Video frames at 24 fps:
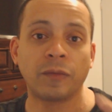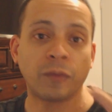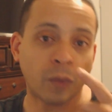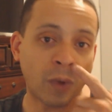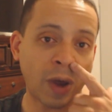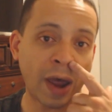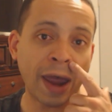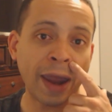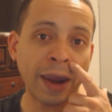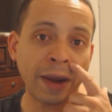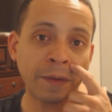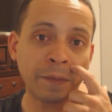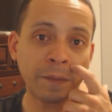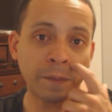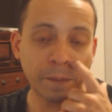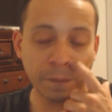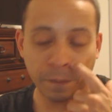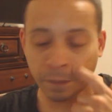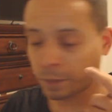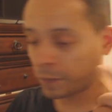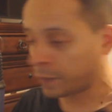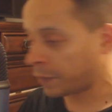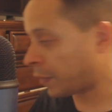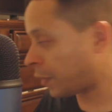Why?
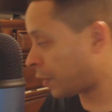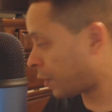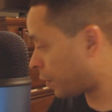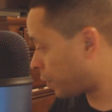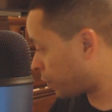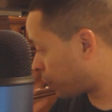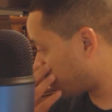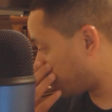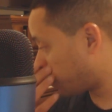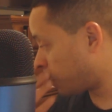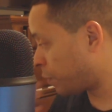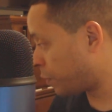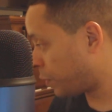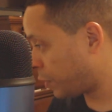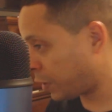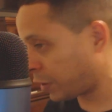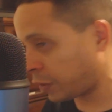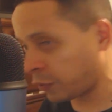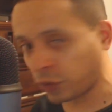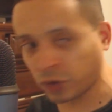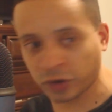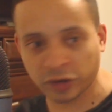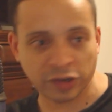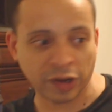Let me
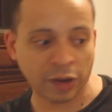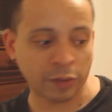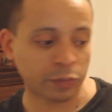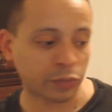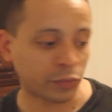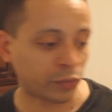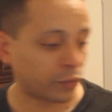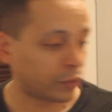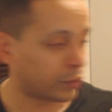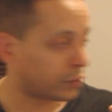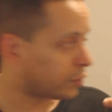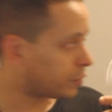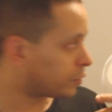give you an example.